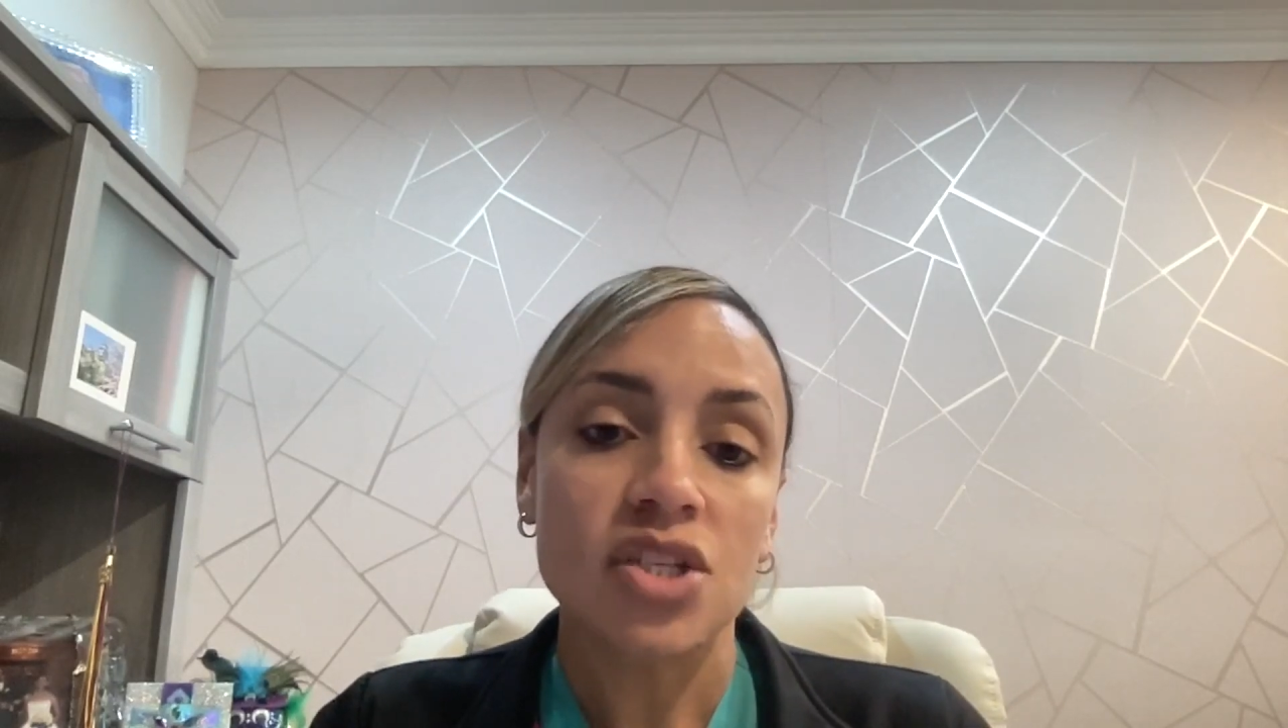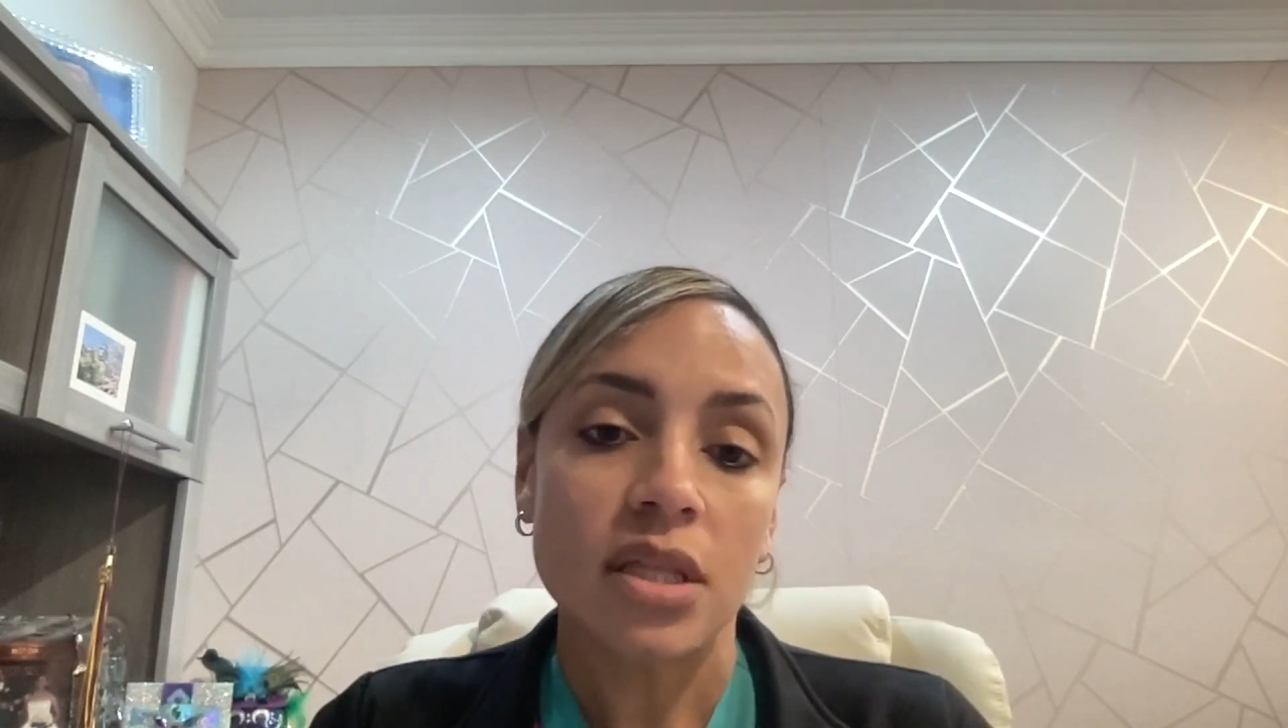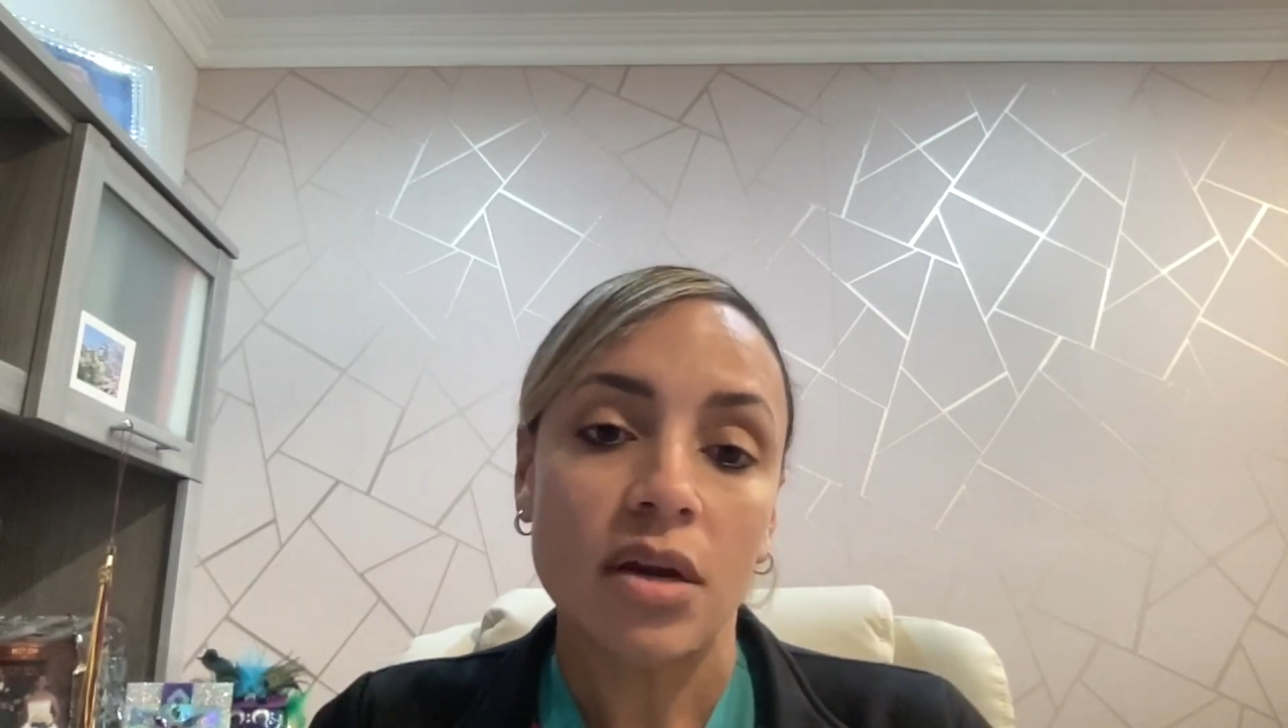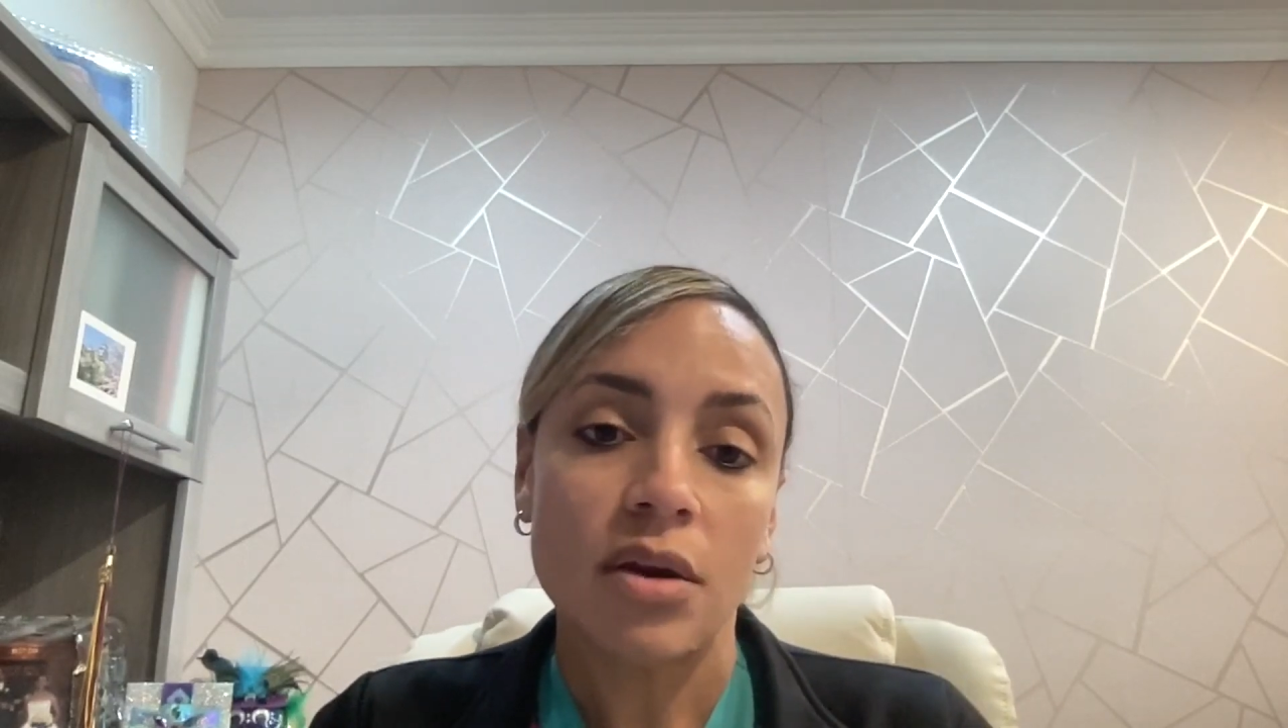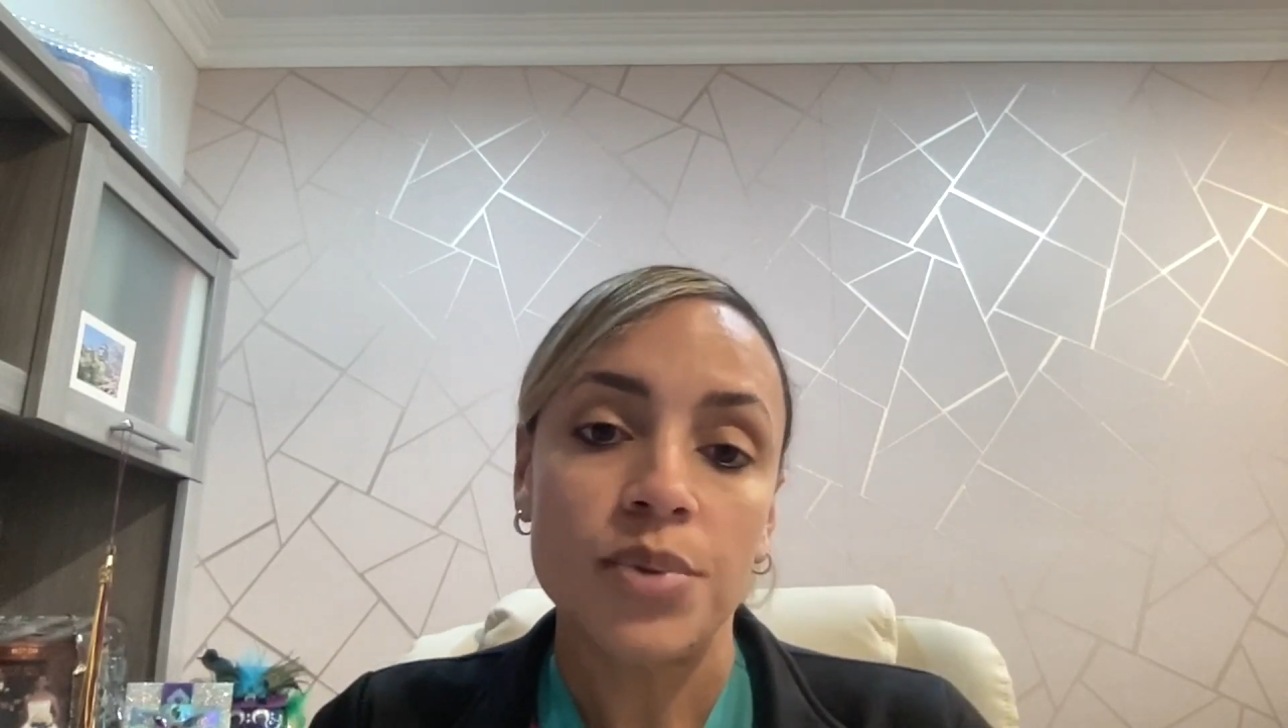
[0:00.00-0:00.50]

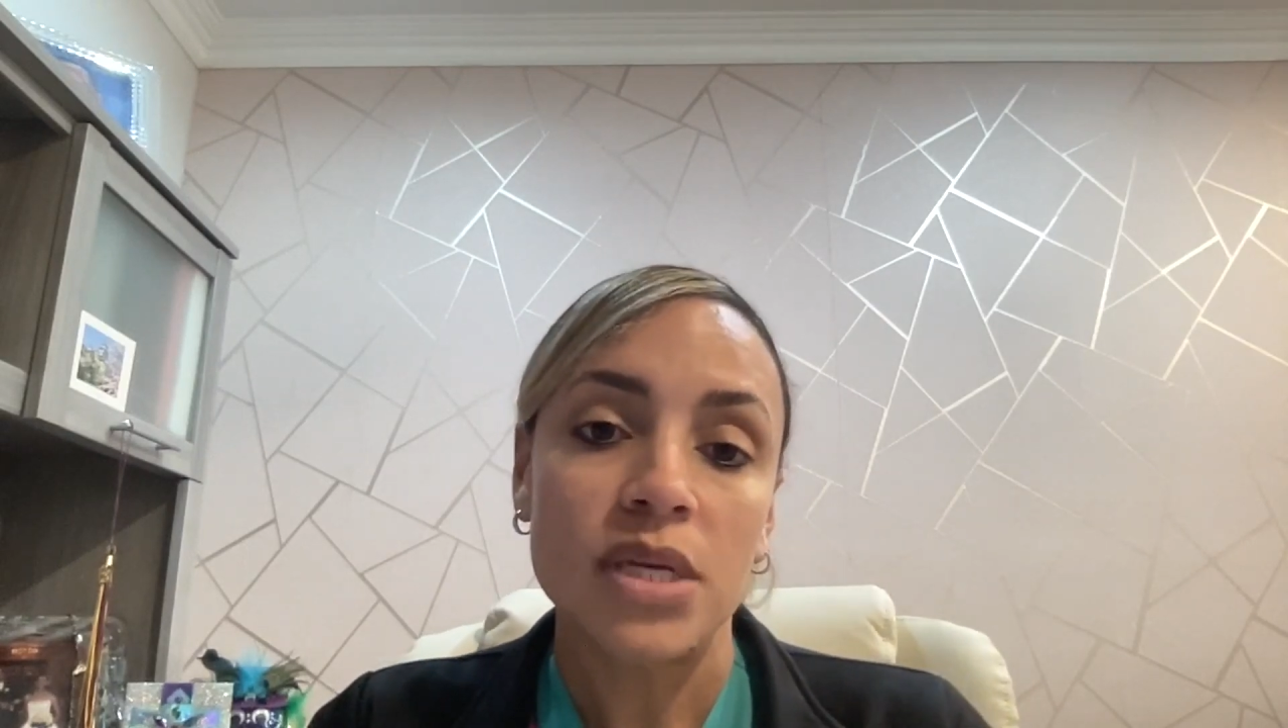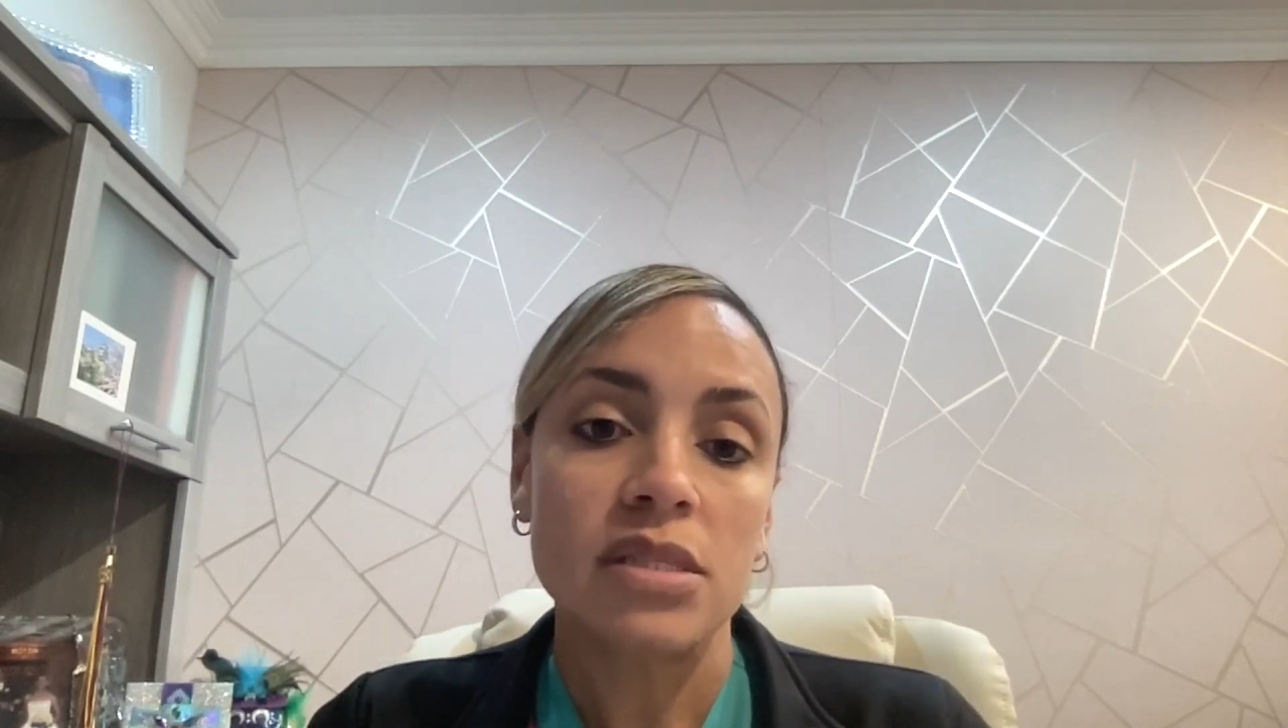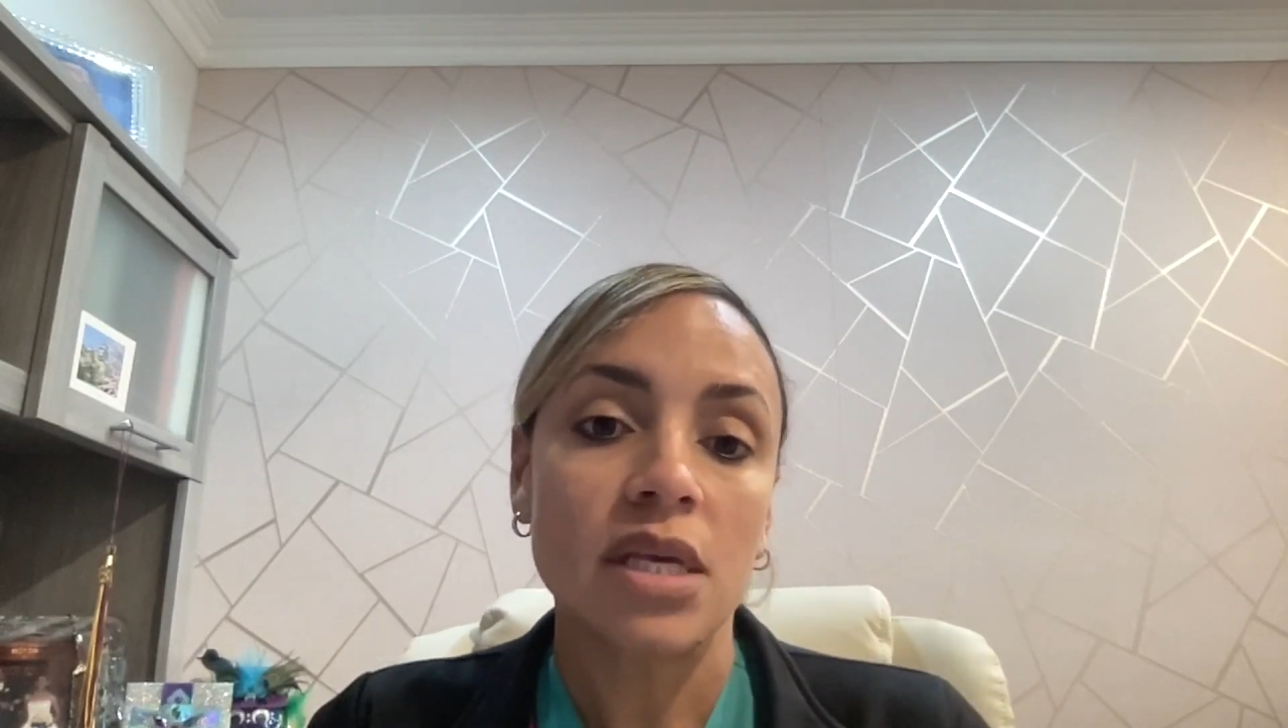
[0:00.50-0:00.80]
therapies